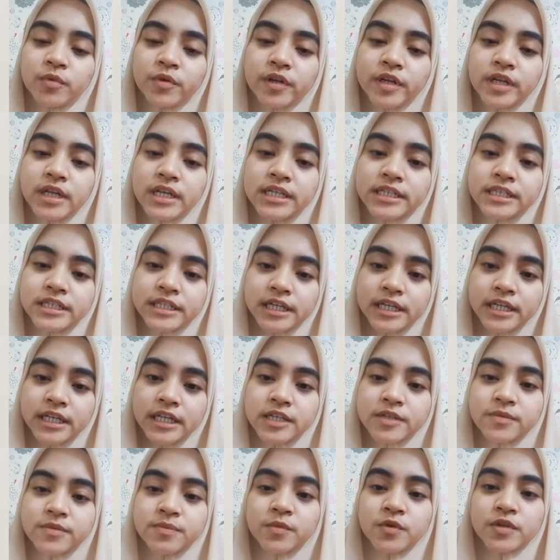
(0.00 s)
modulation
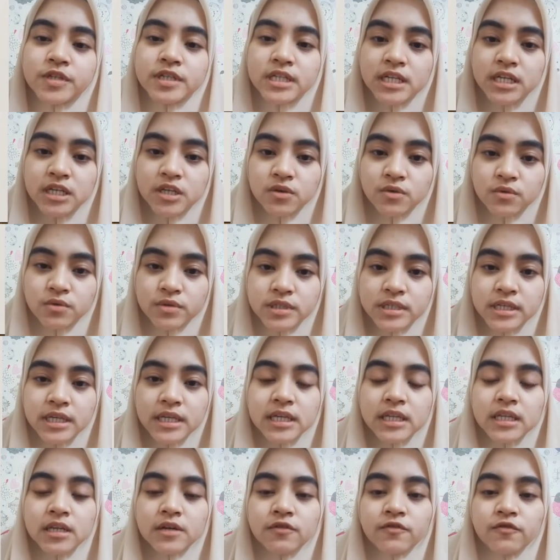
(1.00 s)
is mostly used
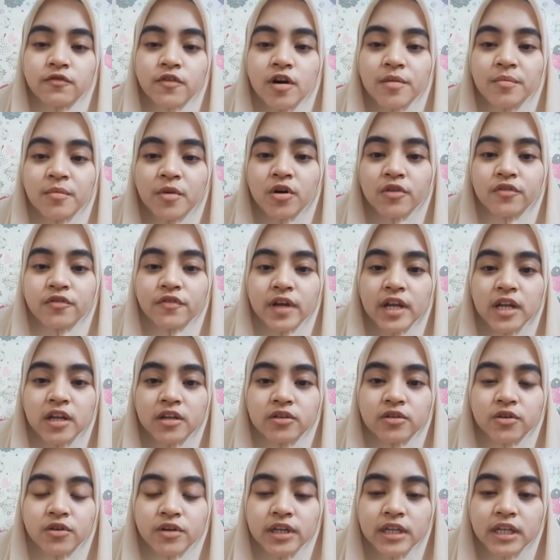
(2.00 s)
in the form of
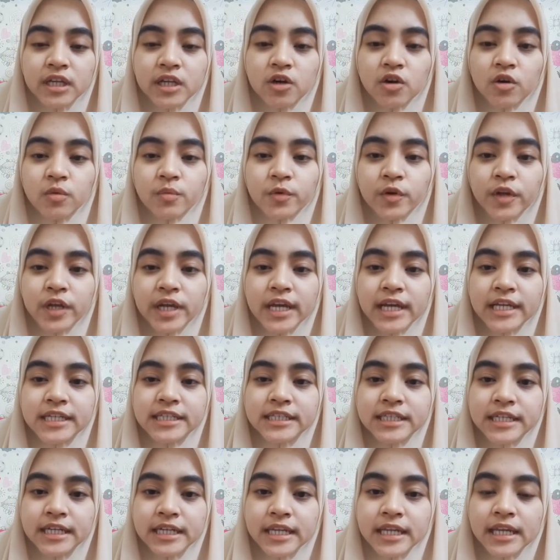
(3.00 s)
electronic
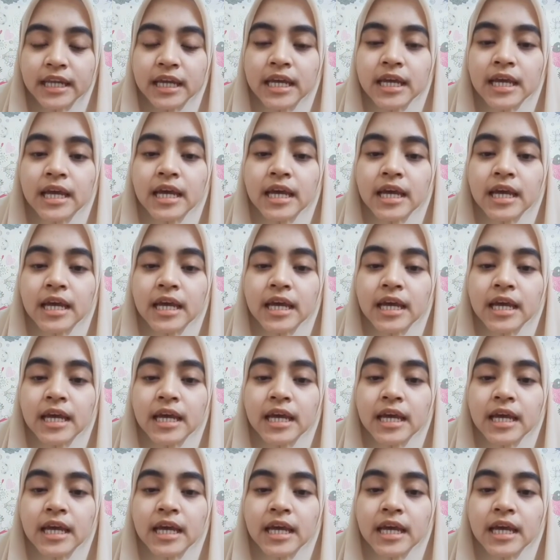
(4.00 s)
communication.